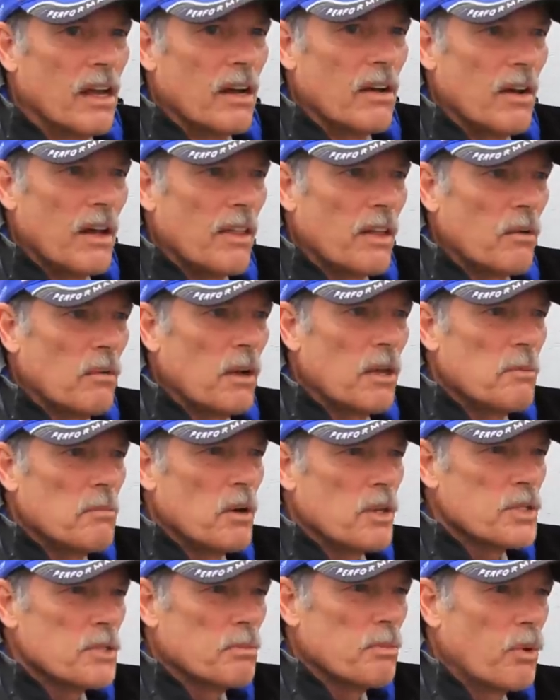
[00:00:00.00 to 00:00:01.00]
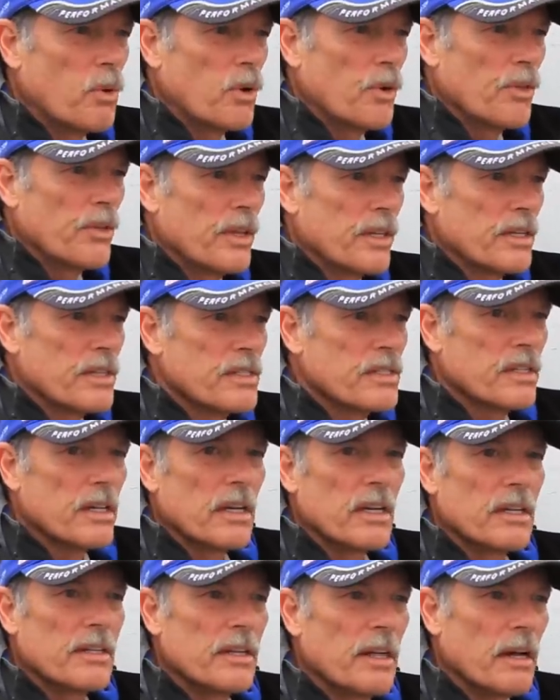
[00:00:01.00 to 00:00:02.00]
I think one of the most important things is
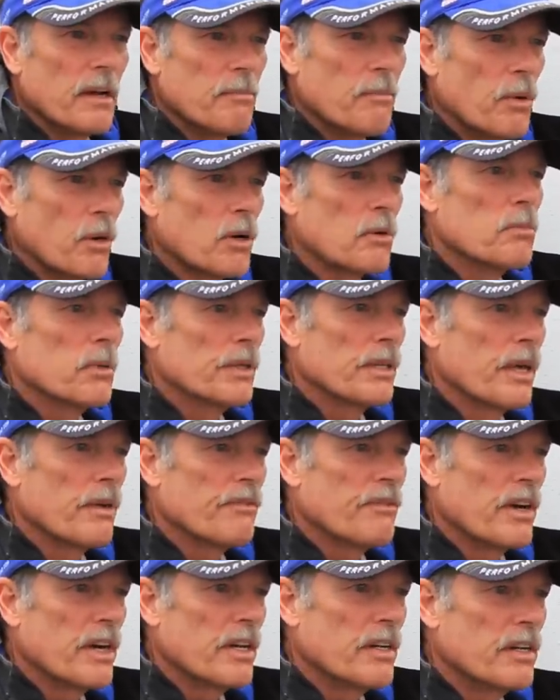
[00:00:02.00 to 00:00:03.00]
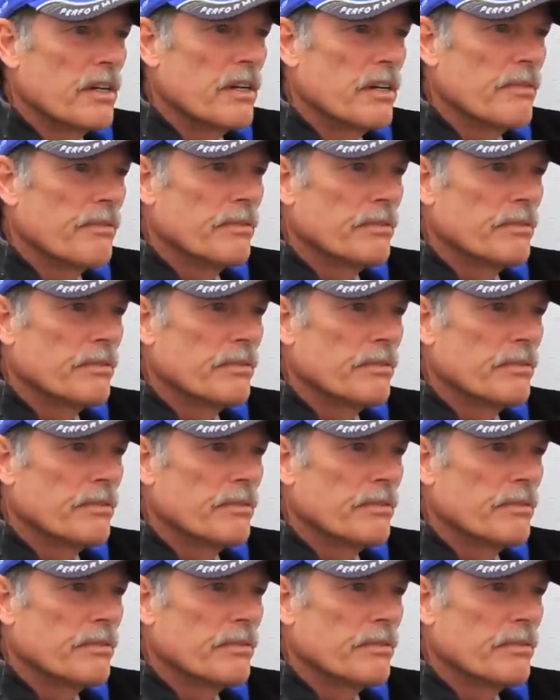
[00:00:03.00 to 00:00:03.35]
uh, a portable depth finder. Uh,